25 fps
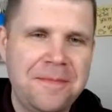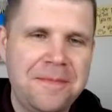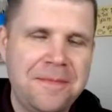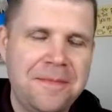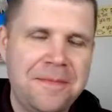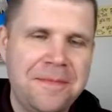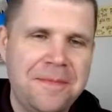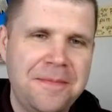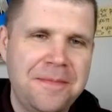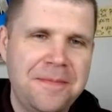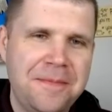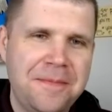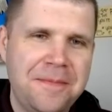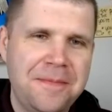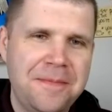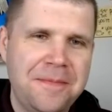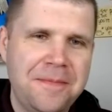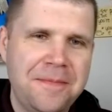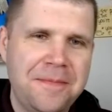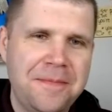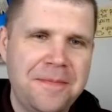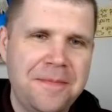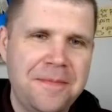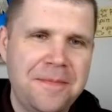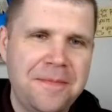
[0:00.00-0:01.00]

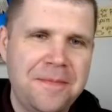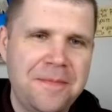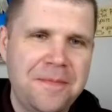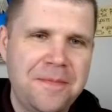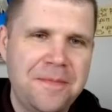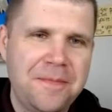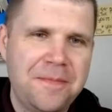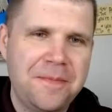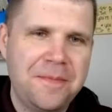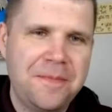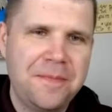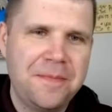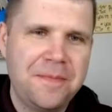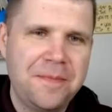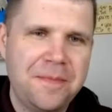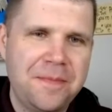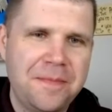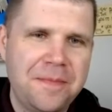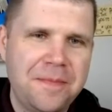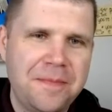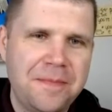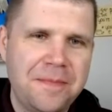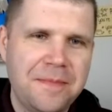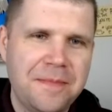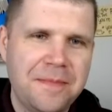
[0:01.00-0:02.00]

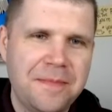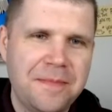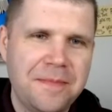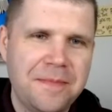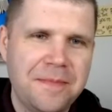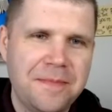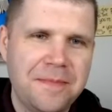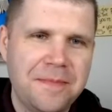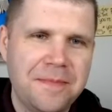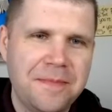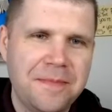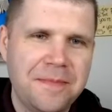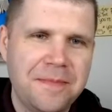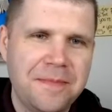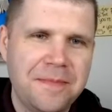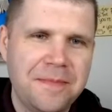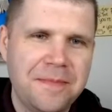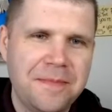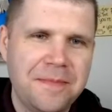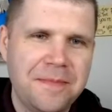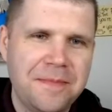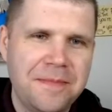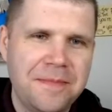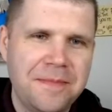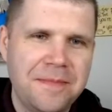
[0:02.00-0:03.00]

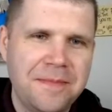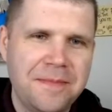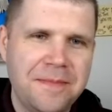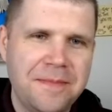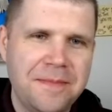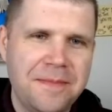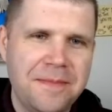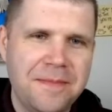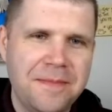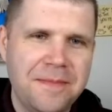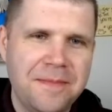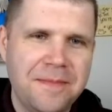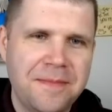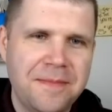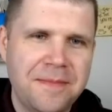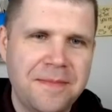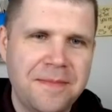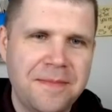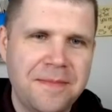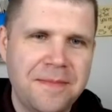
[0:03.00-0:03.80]
(not speaking)